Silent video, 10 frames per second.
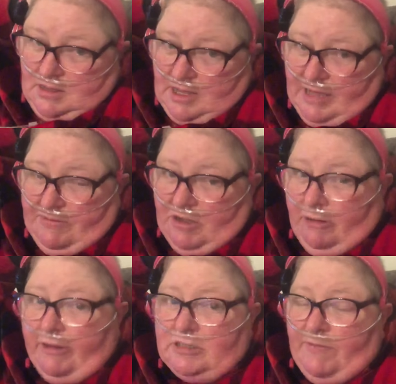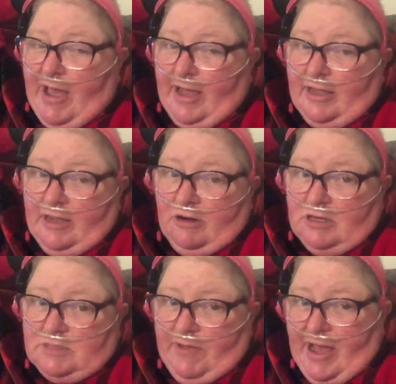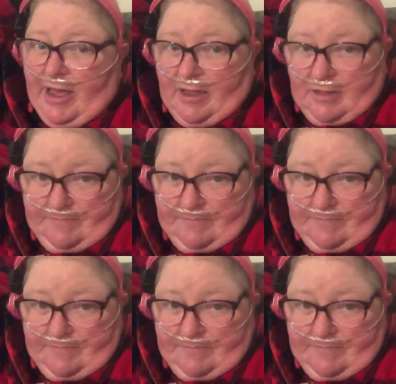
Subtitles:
If it grows back, it grows back.